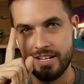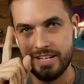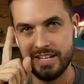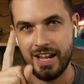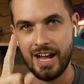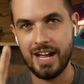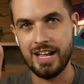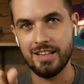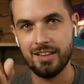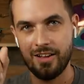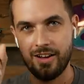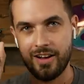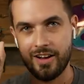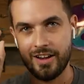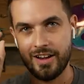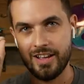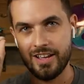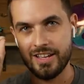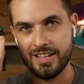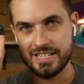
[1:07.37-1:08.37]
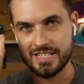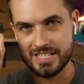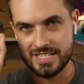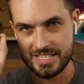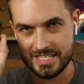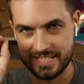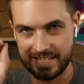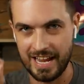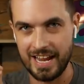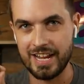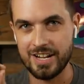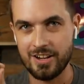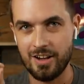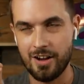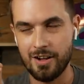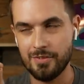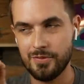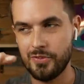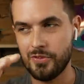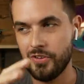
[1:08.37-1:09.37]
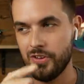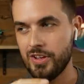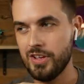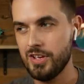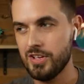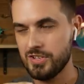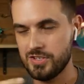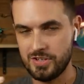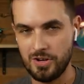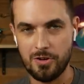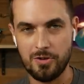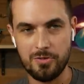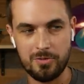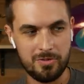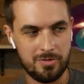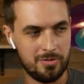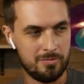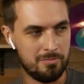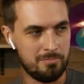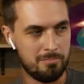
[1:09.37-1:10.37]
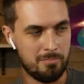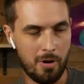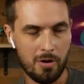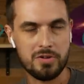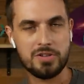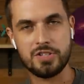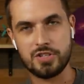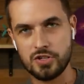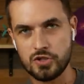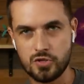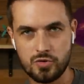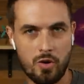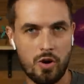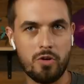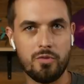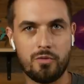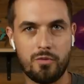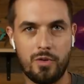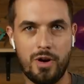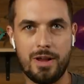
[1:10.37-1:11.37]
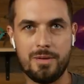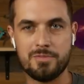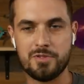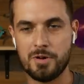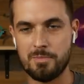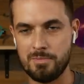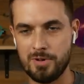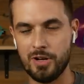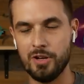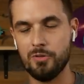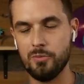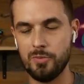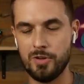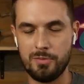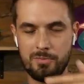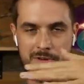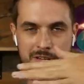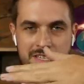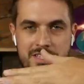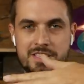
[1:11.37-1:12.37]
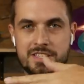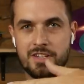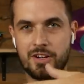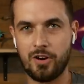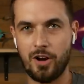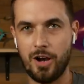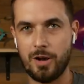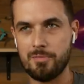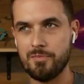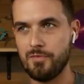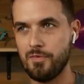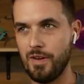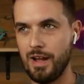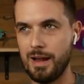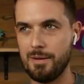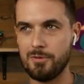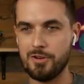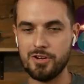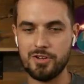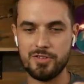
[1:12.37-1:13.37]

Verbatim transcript: Nylon standoffs. So most drone frames are built with pieces of carbon fiber.